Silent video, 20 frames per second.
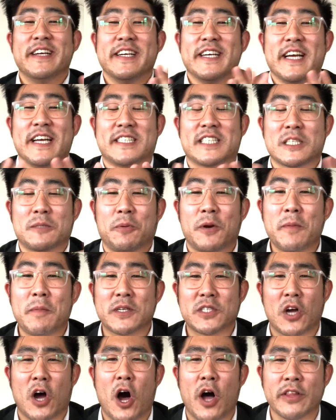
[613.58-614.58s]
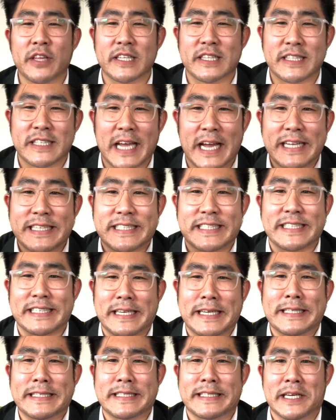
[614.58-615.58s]
It's just pretty much all the dead
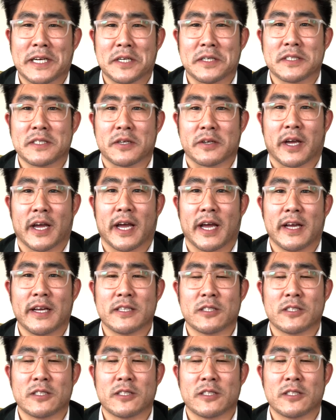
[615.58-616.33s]
skin cells, okay?